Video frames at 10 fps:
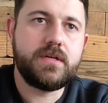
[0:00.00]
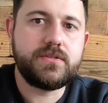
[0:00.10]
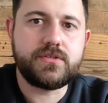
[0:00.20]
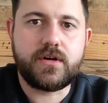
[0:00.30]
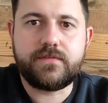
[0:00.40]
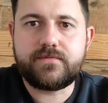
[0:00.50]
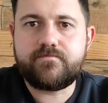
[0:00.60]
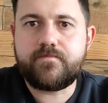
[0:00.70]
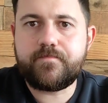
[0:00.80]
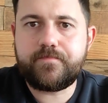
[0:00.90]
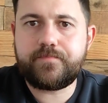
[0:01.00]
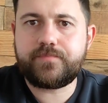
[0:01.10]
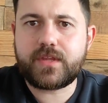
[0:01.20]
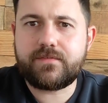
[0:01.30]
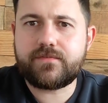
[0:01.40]
sort of
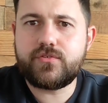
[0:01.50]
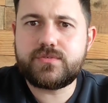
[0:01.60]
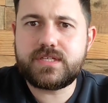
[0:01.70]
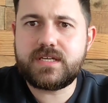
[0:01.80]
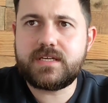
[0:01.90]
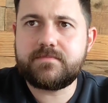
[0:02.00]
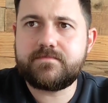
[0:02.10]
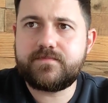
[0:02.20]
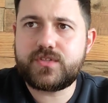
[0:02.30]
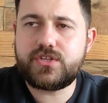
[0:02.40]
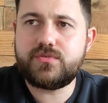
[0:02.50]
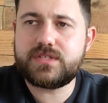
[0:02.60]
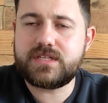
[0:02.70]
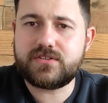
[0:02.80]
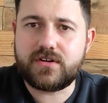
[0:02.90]
fruity, juicy sort